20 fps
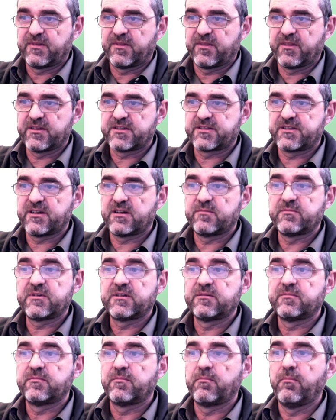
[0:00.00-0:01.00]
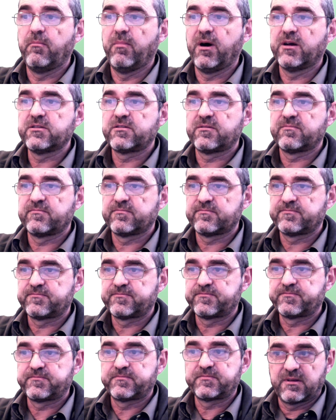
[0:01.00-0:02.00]
this term, but
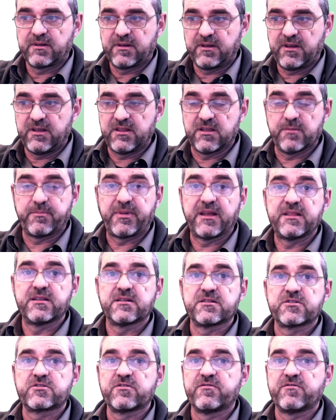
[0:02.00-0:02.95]
independence